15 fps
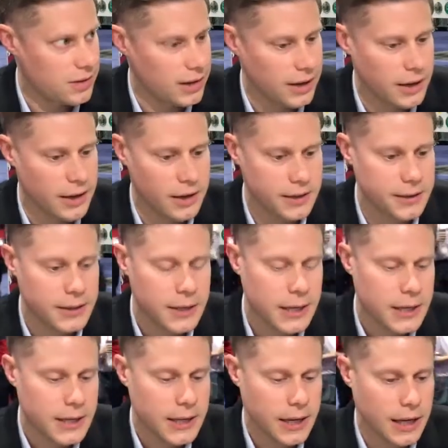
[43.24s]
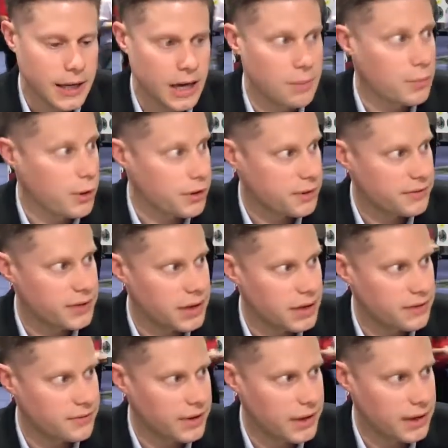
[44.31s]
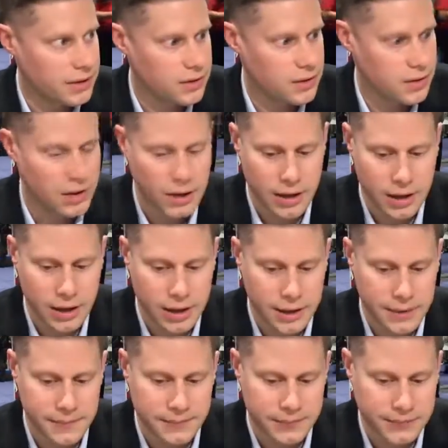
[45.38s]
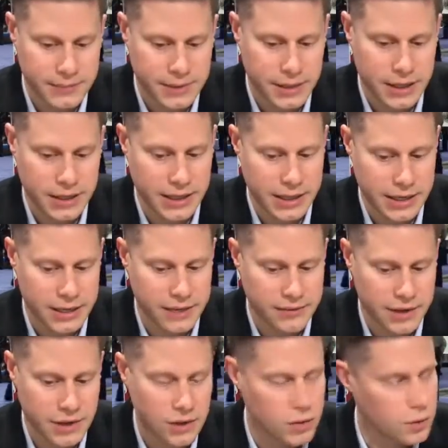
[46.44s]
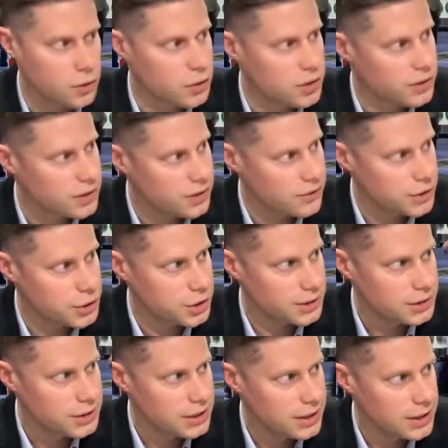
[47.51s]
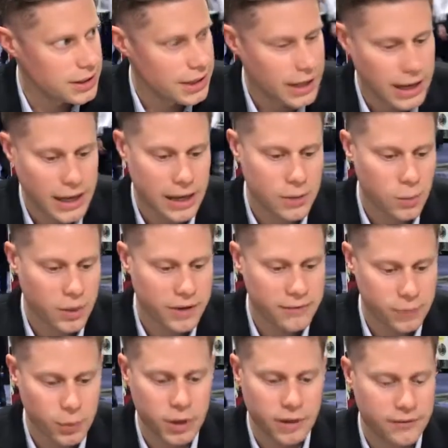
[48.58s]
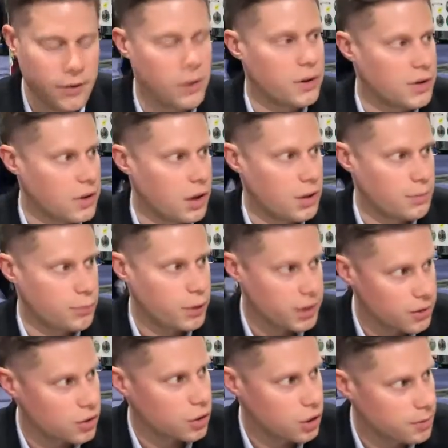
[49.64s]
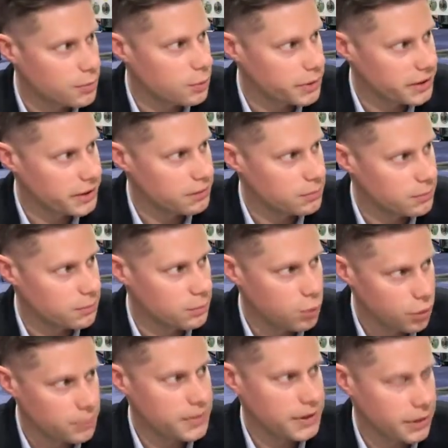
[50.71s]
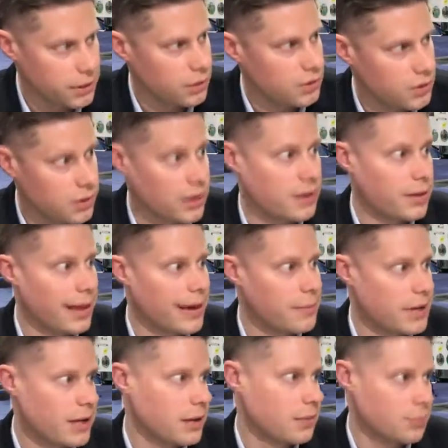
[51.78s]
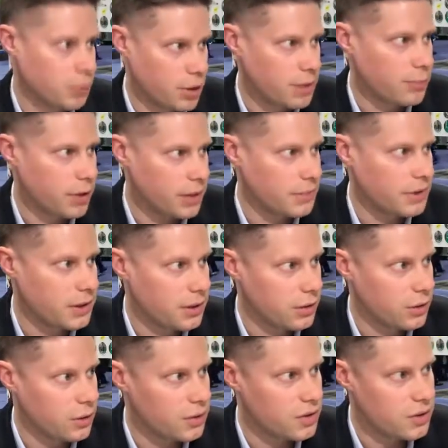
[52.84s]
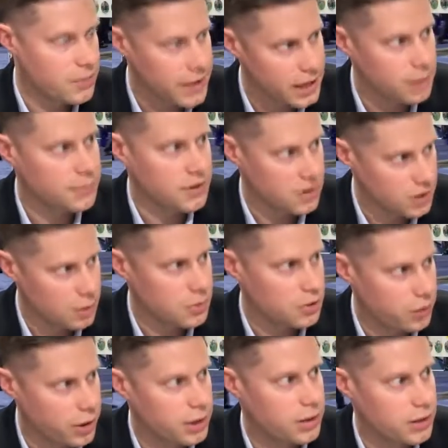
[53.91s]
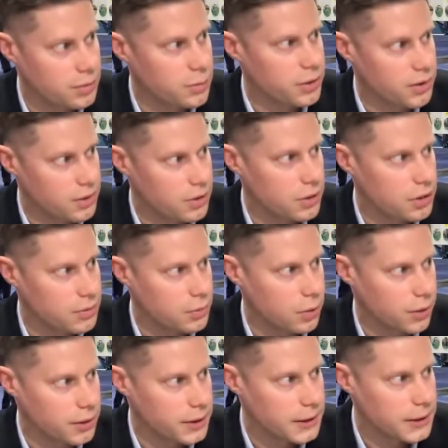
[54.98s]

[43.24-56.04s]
and I'm part of the Advanced Connectivity Solutions division, and we really focus on printed circuit board materials, so that's laminate and pre-preg materials that make up the substrate of the printed circuit board.